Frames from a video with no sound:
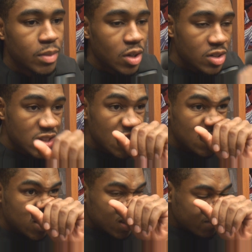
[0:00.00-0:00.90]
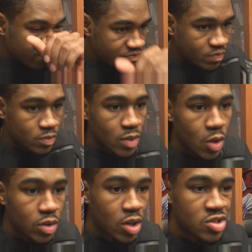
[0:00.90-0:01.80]
beat ourselves, you
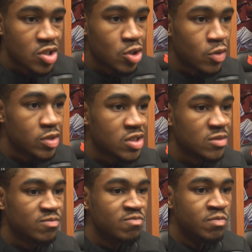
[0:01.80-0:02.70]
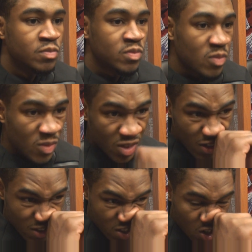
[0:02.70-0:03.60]
know, with our turnovers
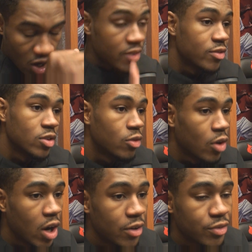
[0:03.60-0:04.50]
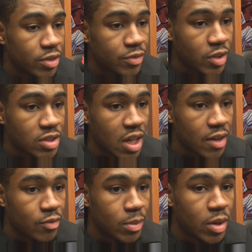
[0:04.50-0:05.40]
and just our effort in the first
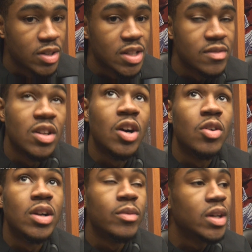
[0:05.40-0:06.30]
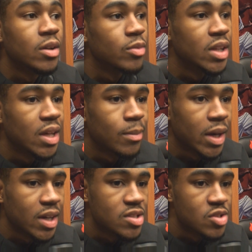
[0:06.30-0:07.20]
half, and we put ourselves in a hole that we couldn't really get
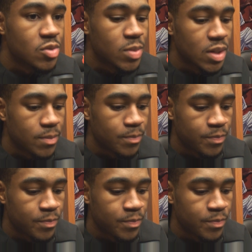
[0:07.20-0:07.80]
back into. But